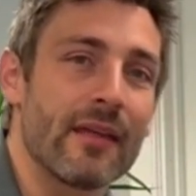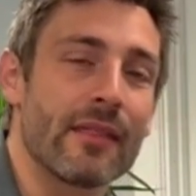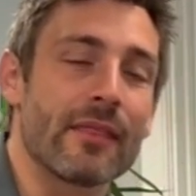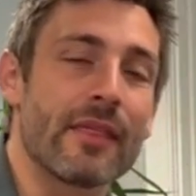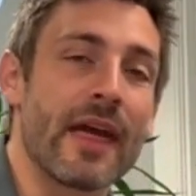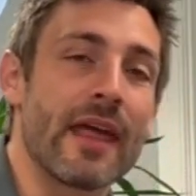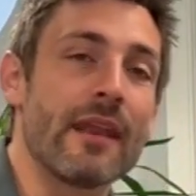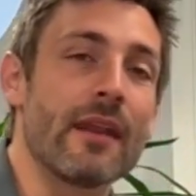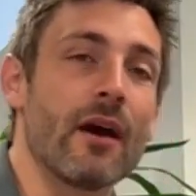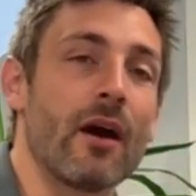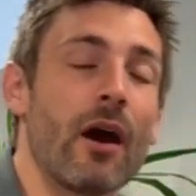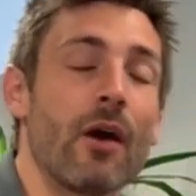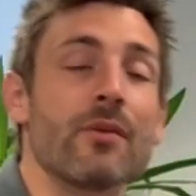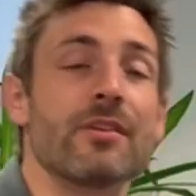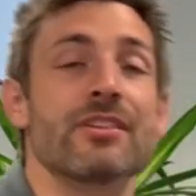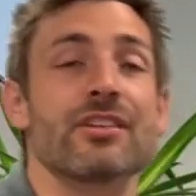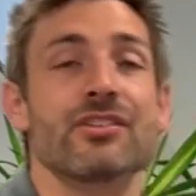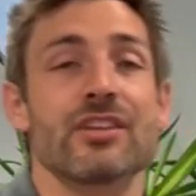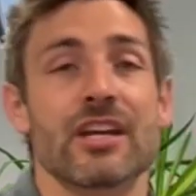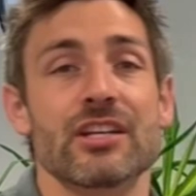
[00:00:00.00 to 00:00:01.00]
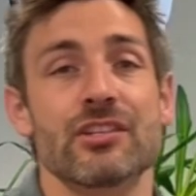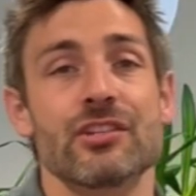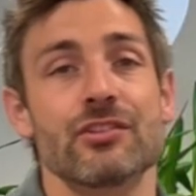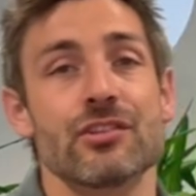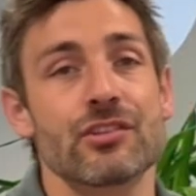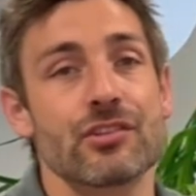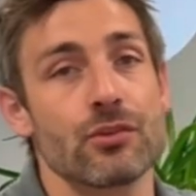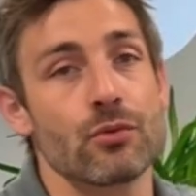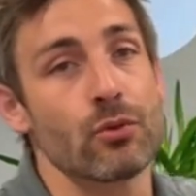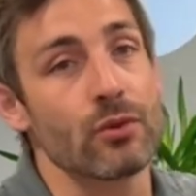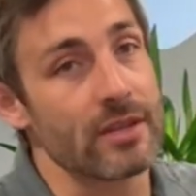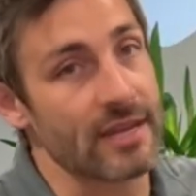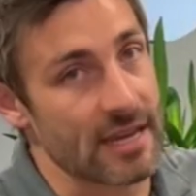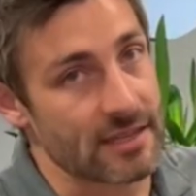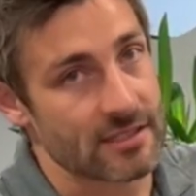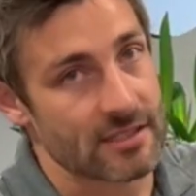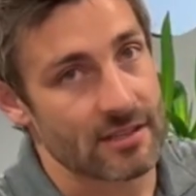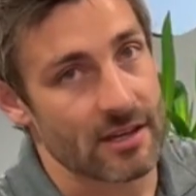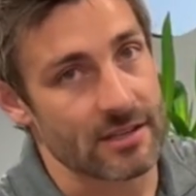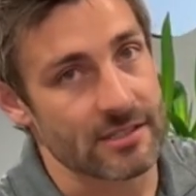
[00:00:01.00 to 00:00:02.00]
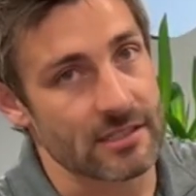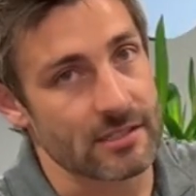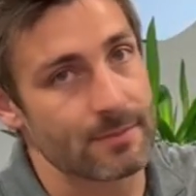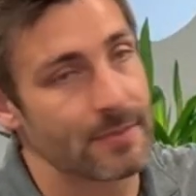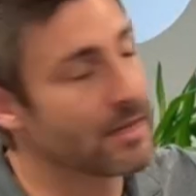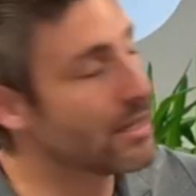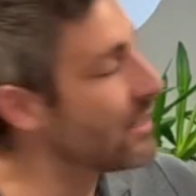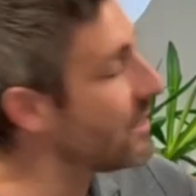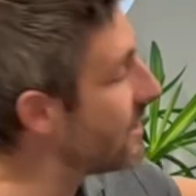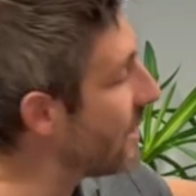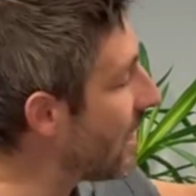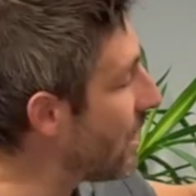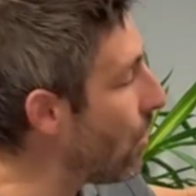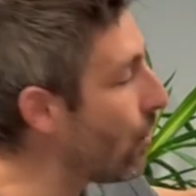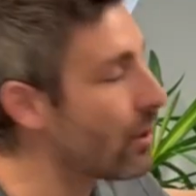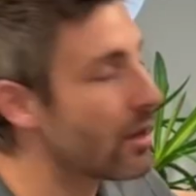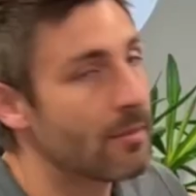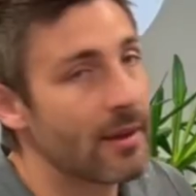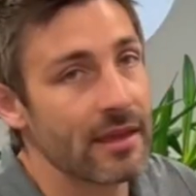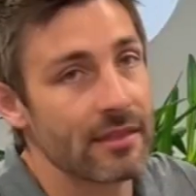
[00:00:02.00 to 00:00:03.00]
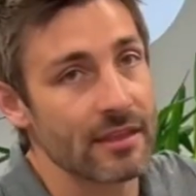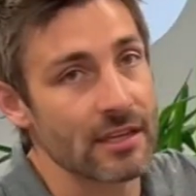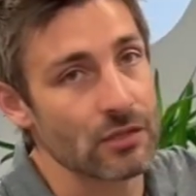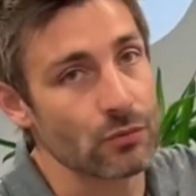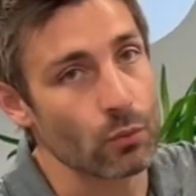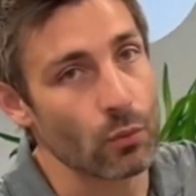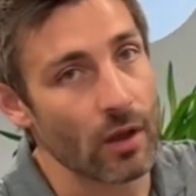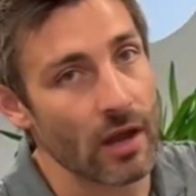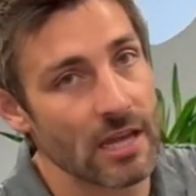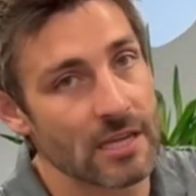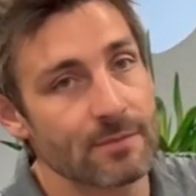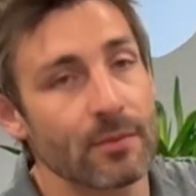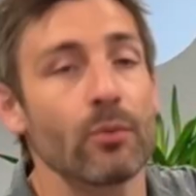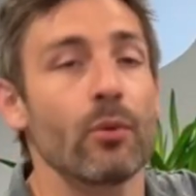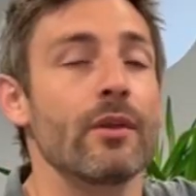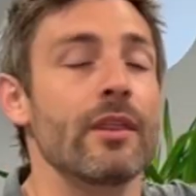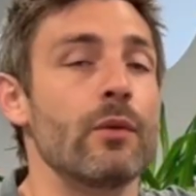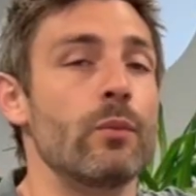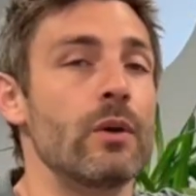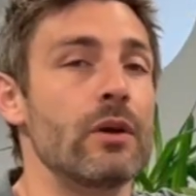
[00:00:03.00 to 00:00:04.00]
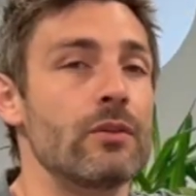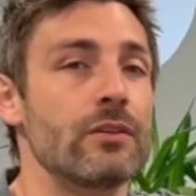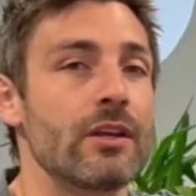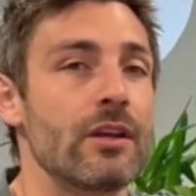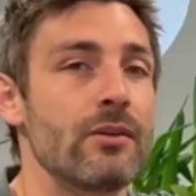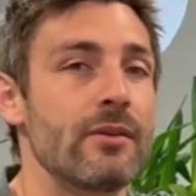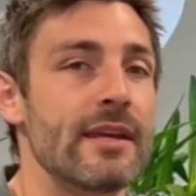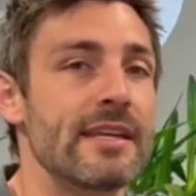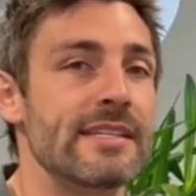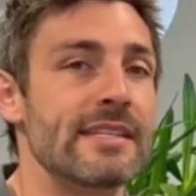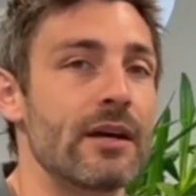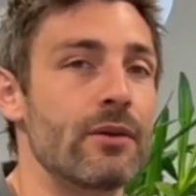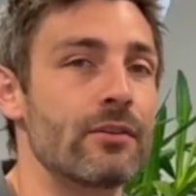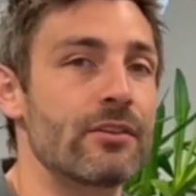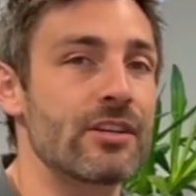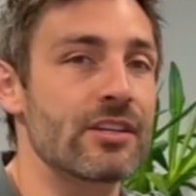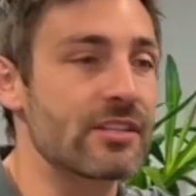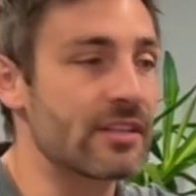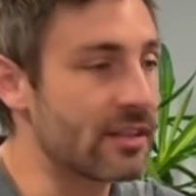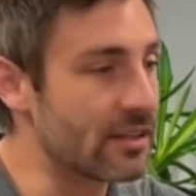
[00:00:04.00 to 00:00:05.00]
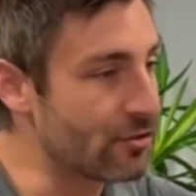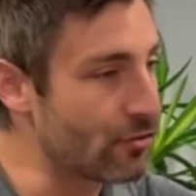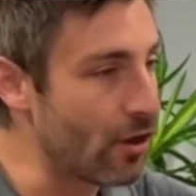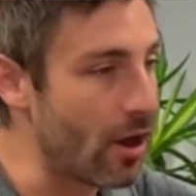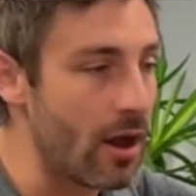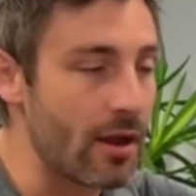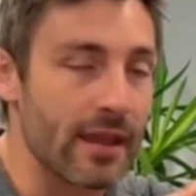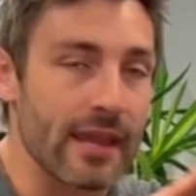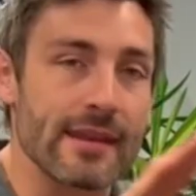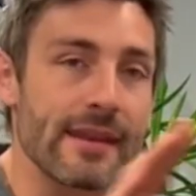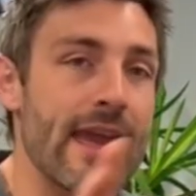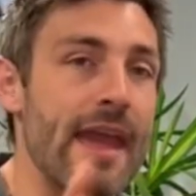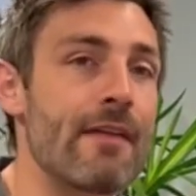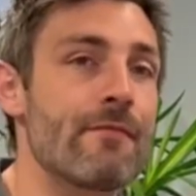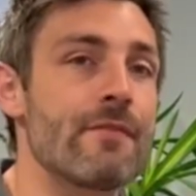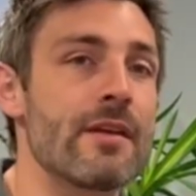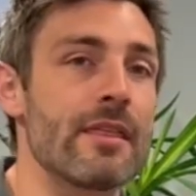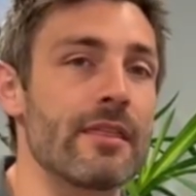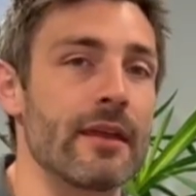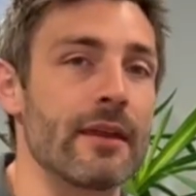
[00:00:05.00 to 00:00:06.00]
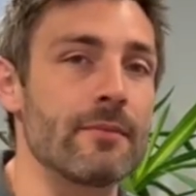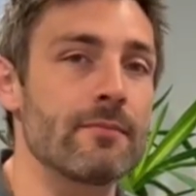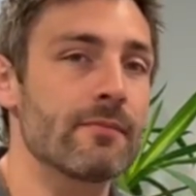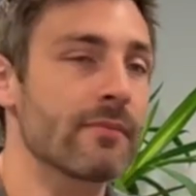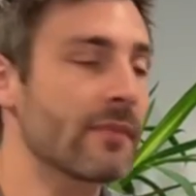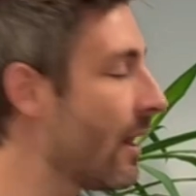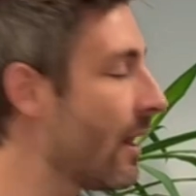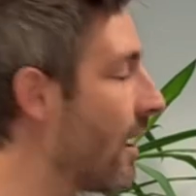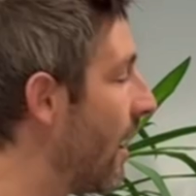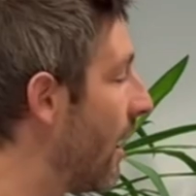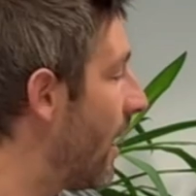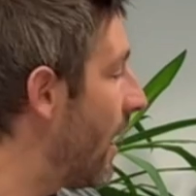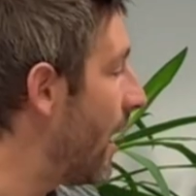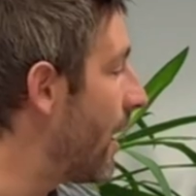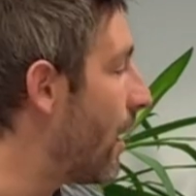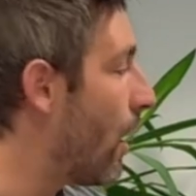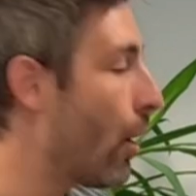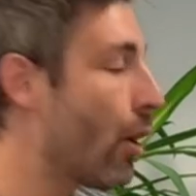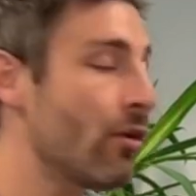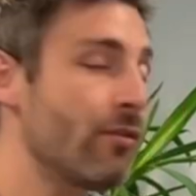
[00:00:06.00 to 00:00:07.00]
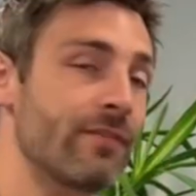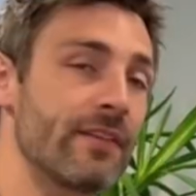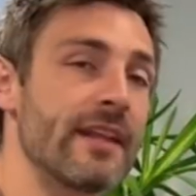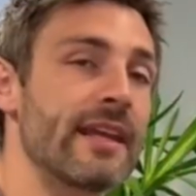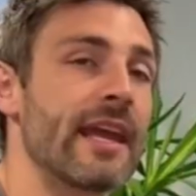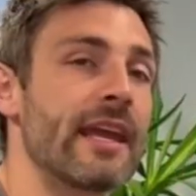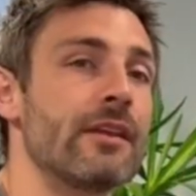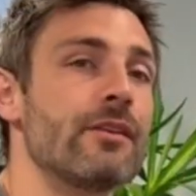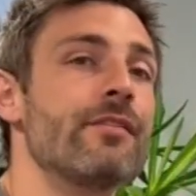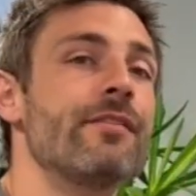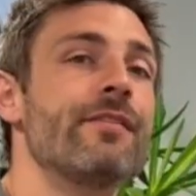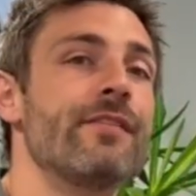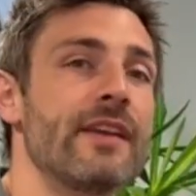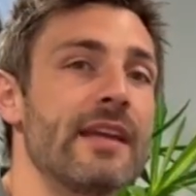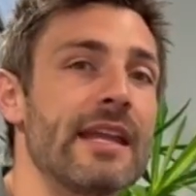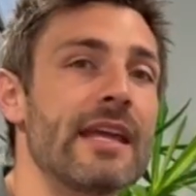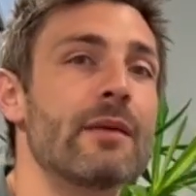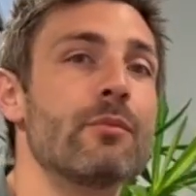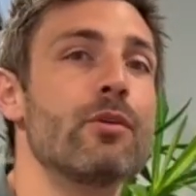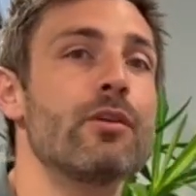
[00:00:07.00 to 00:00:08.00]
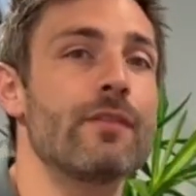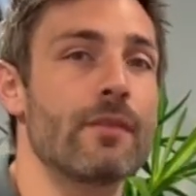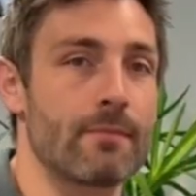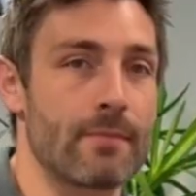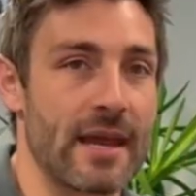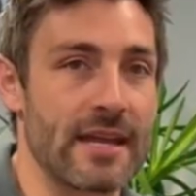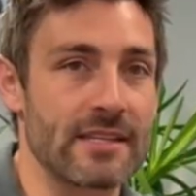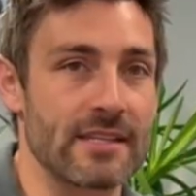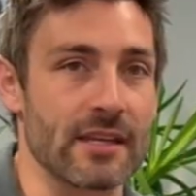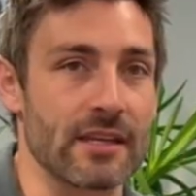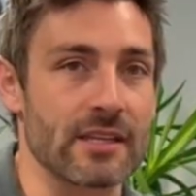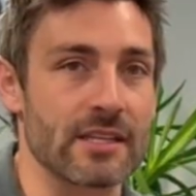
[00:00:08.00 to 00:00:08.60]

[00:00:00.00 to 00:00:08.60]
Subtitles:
then I would suggest you just do all the exercises, because they're not going to make things worse, but what they will do is they'll just target everything and hopefully get you feeling and moving better.